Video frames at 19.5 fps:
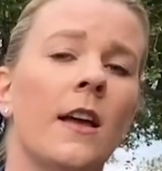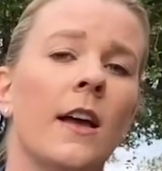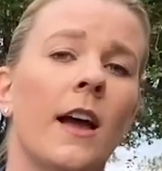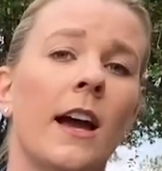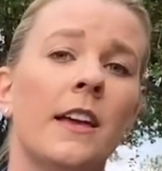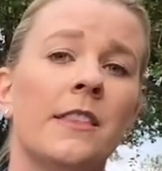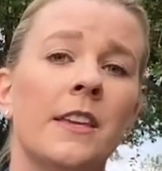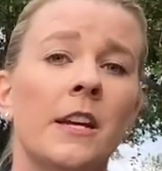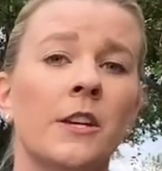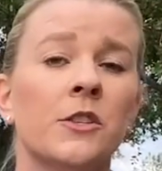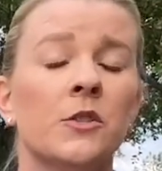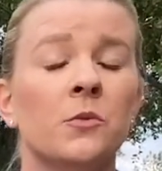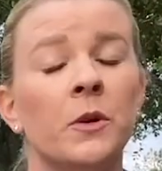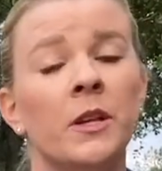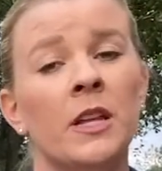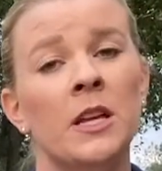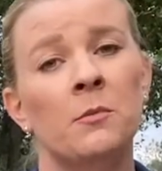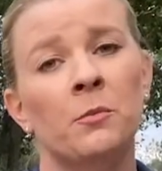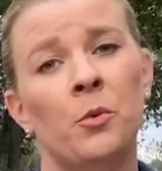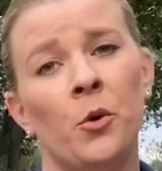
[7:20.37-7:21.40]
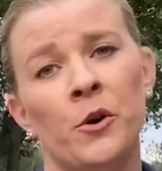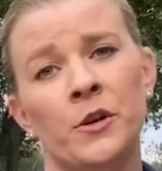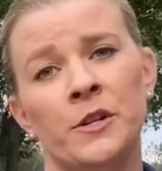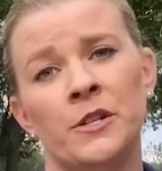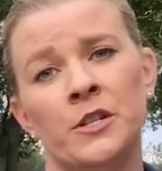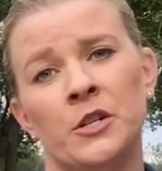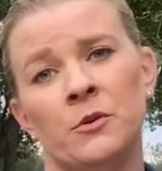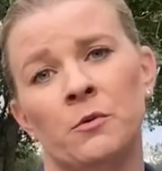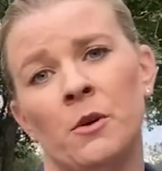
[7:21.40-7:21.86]
I think it's really
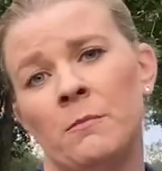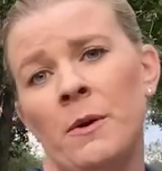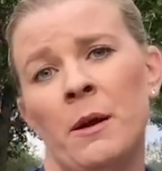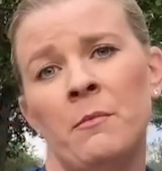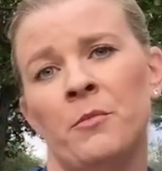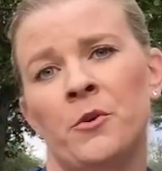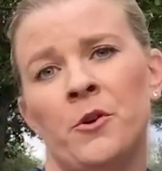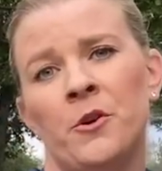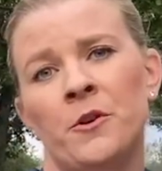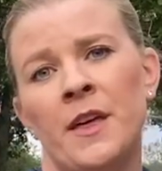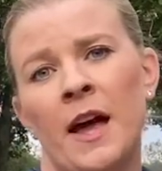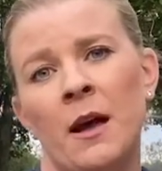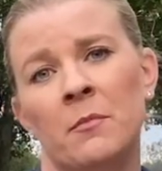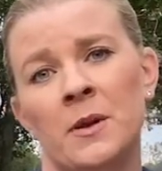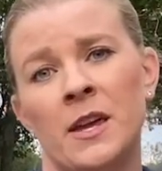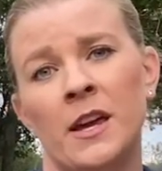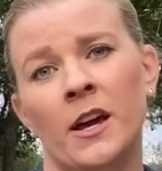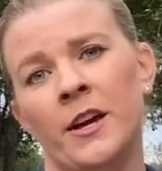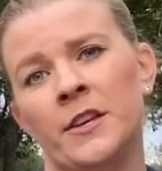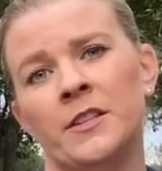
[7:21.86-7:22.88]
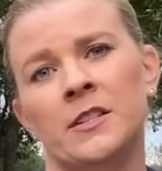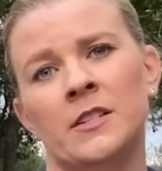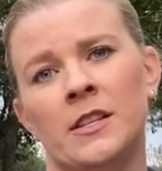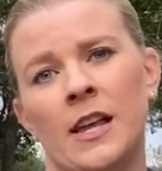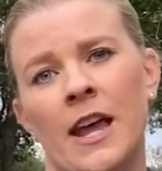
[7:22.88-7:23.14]
important to remember that because